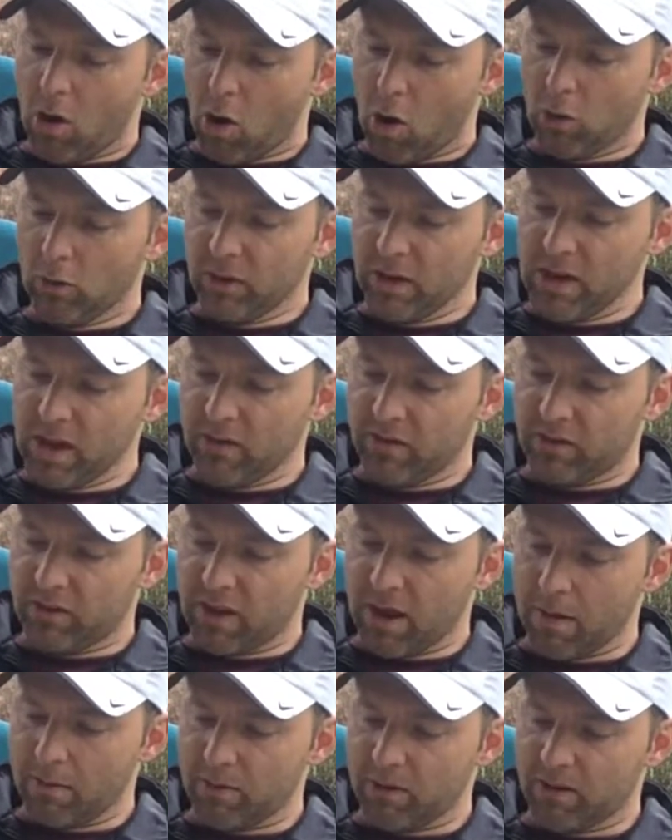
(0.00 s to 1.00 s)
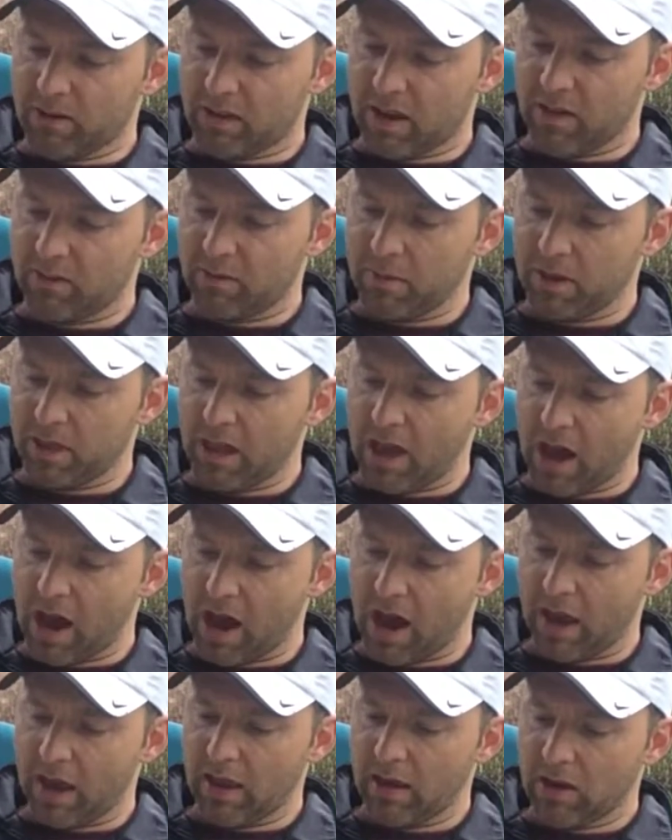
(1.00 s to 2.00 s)
Only if Tempest gives me the
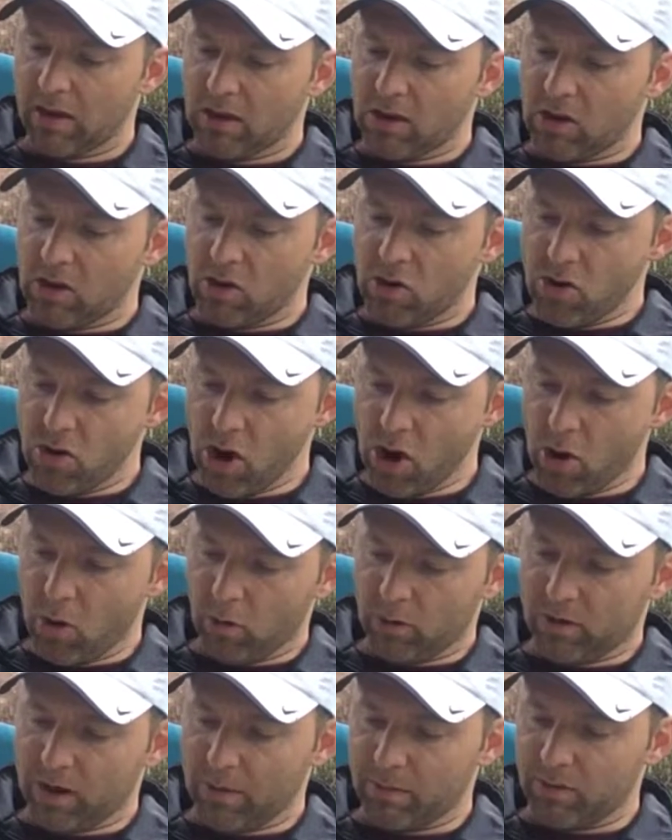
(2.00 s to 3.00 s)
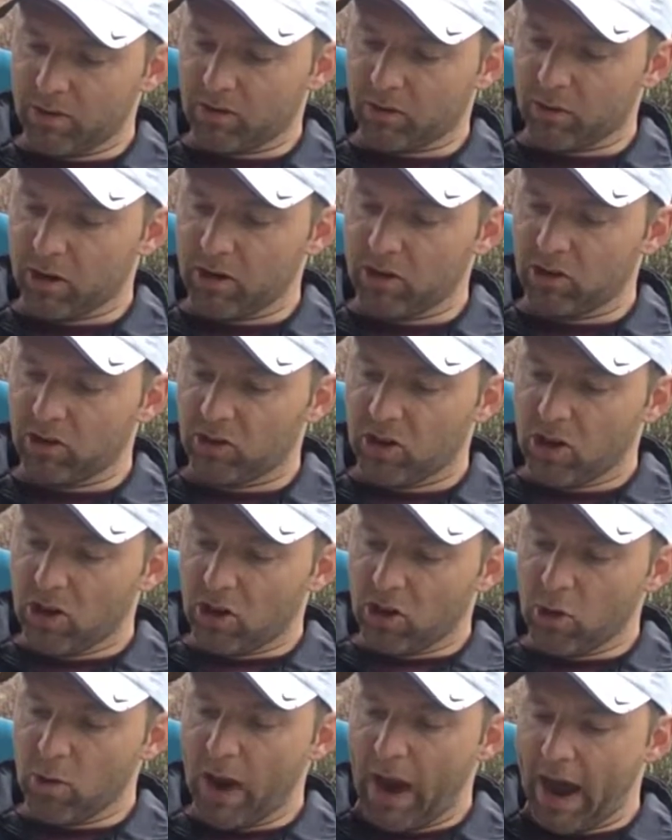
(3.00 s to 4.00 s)
eye. No, Tempest screeched.
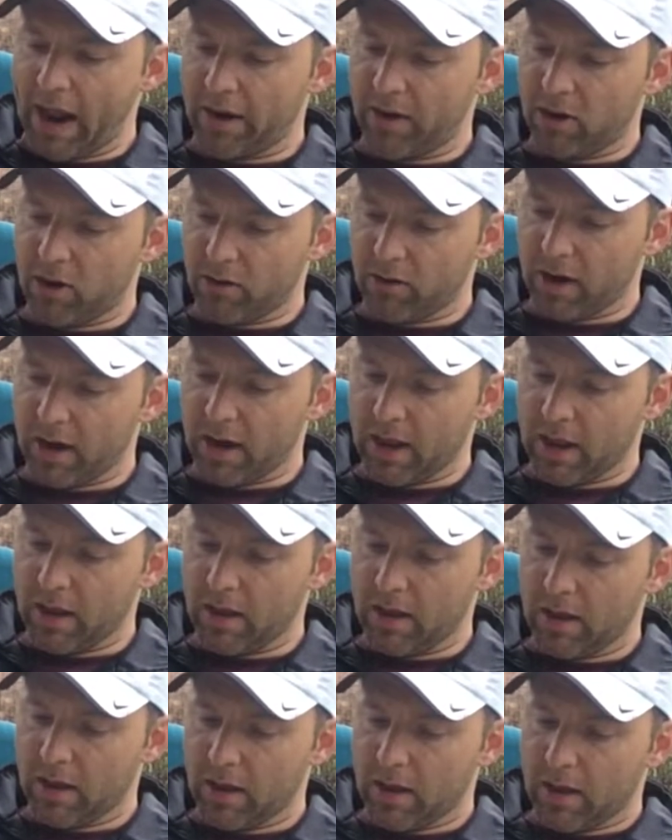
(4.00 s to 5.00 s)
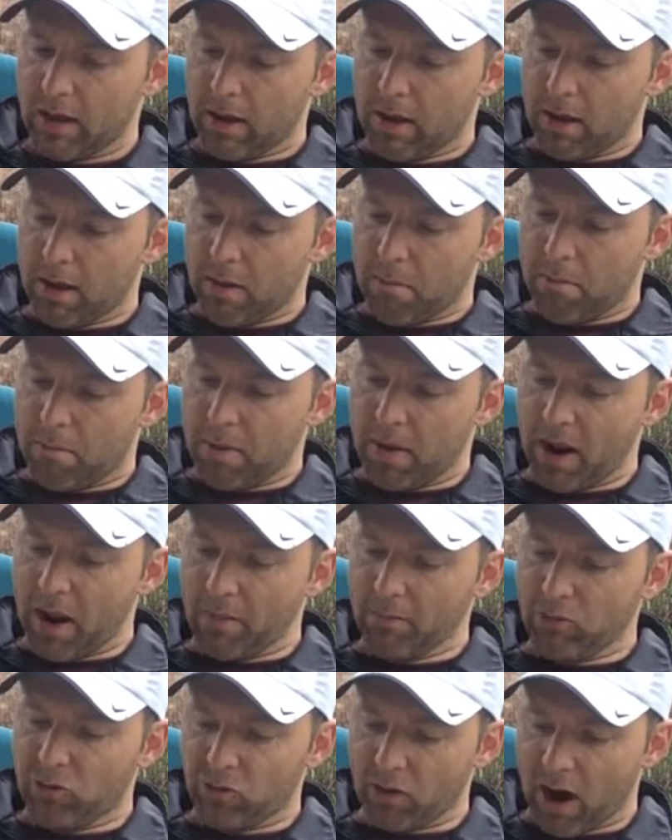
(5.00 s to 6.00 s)
You had it already. But
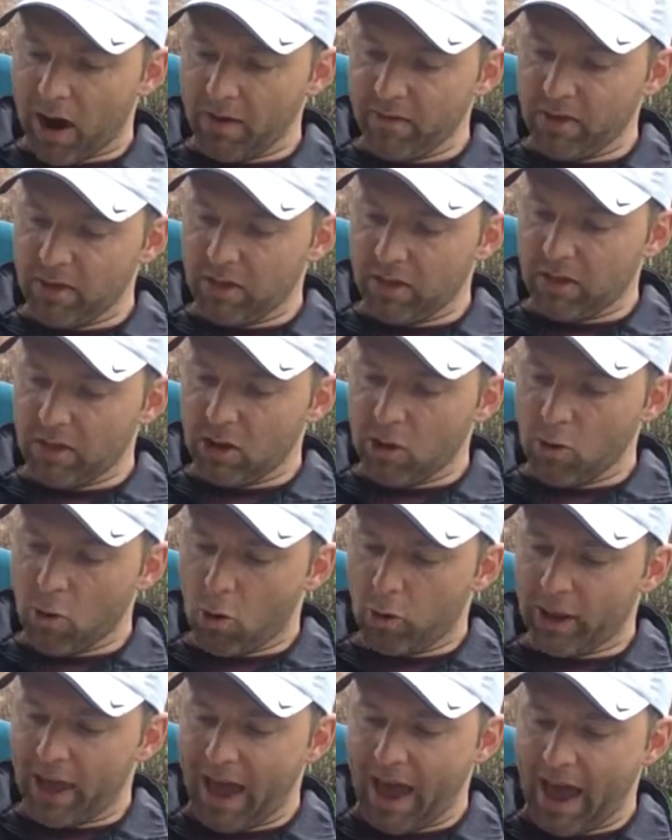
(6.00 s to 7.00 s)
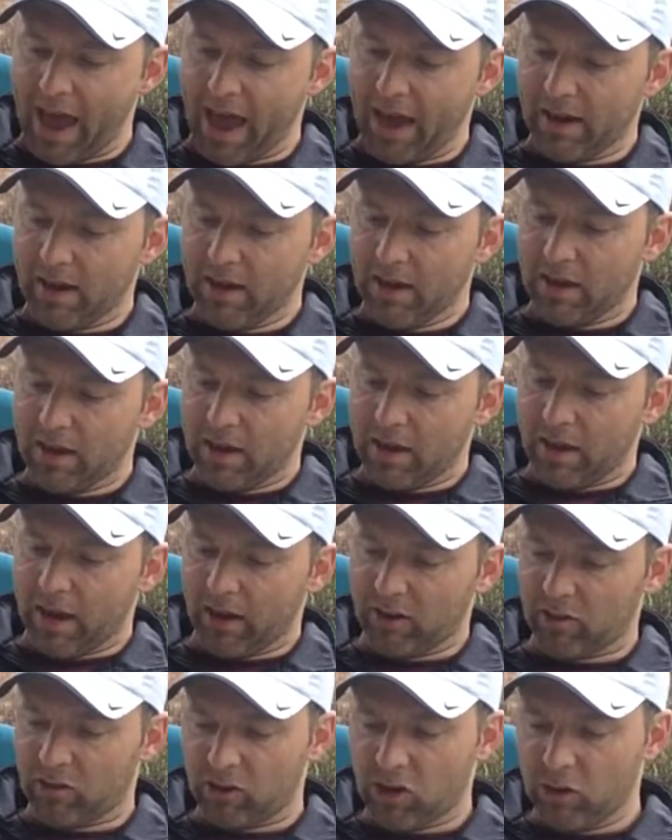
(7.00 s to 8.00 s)
I'm driving, you old hag.
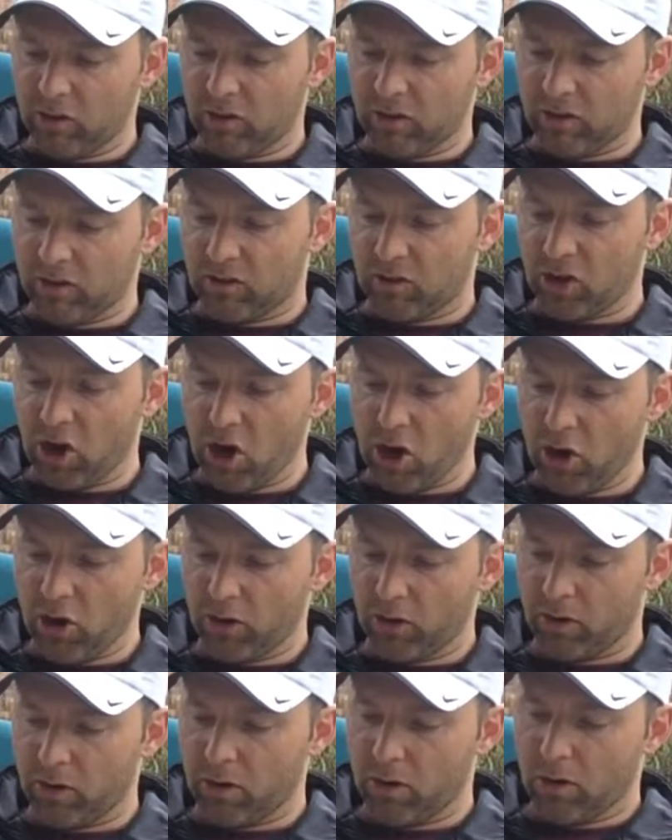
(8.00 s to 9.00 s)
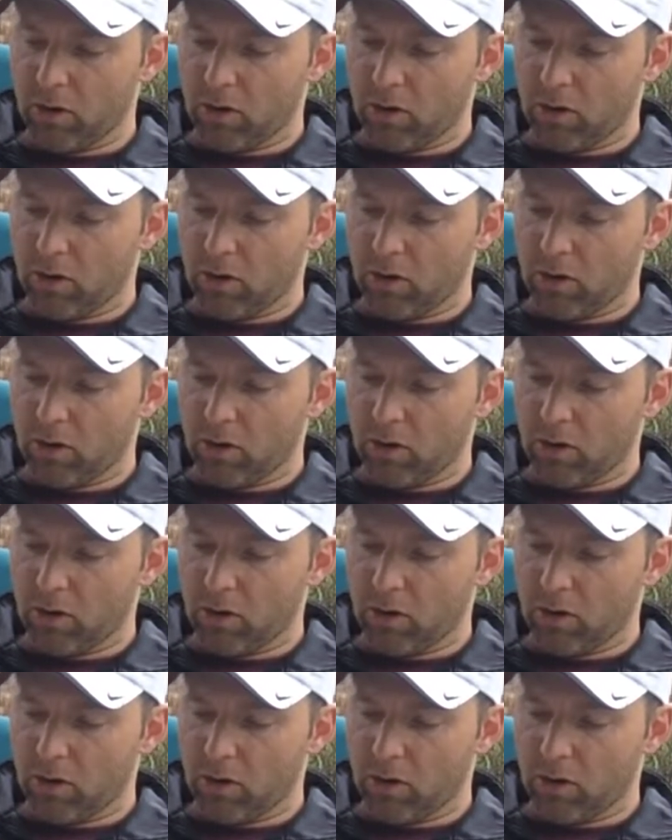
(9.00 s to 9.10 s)
Excuses. Turn!